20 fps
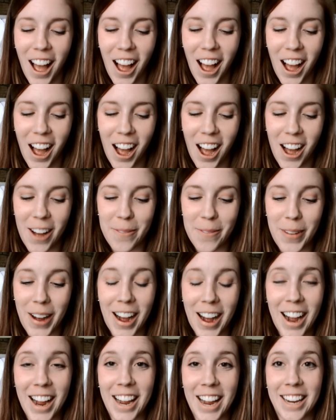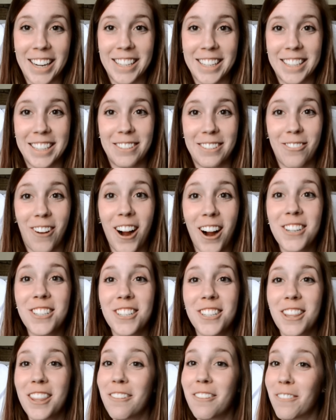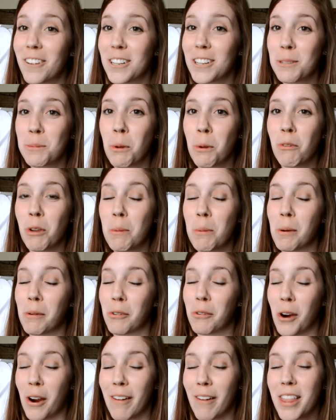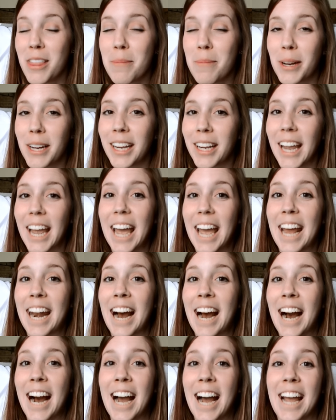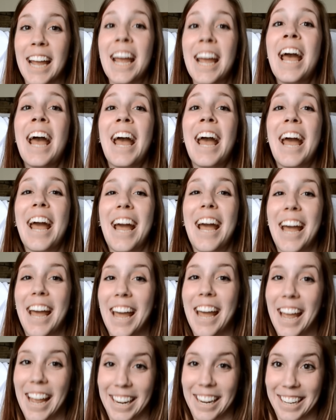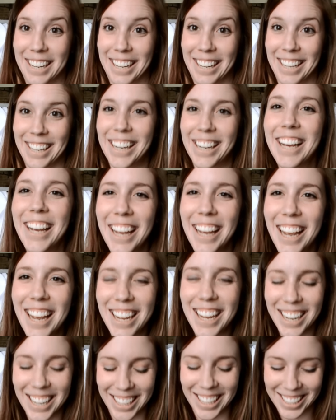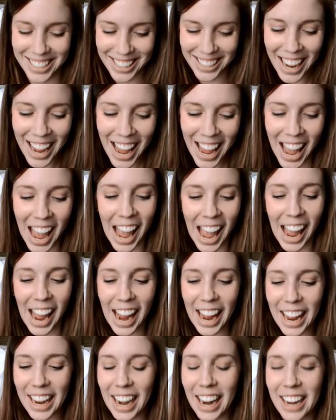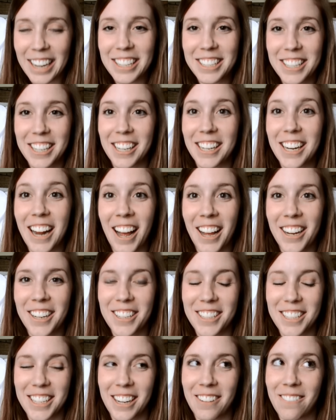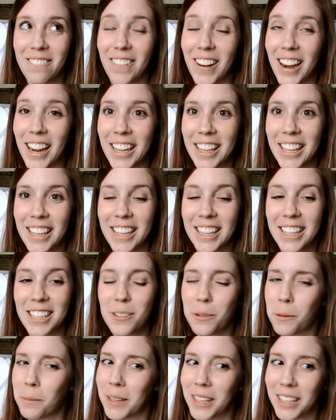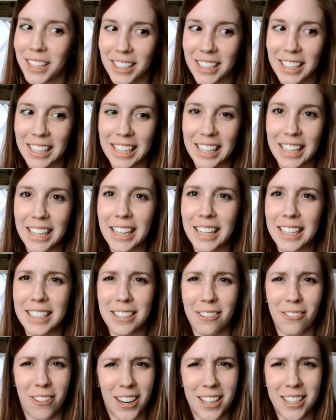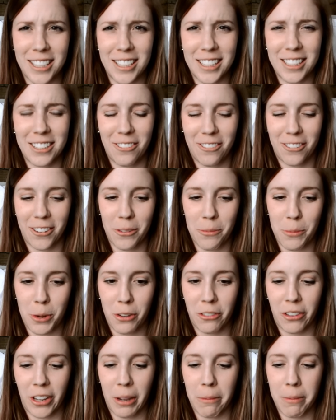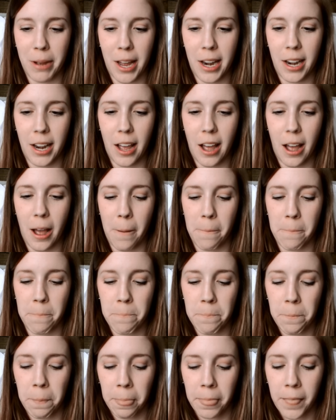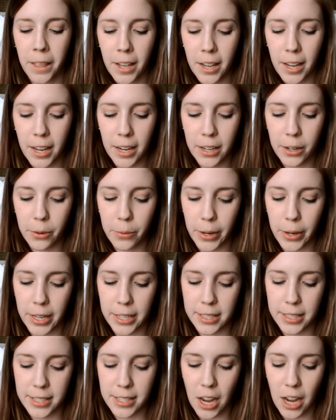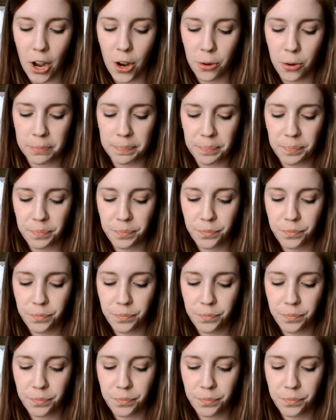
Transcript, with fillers: Um, I watched the first movie before I read the book, and I hated it. And I just could not understand why kids would be killing kids and why this is a fun movie. But um, anyway, so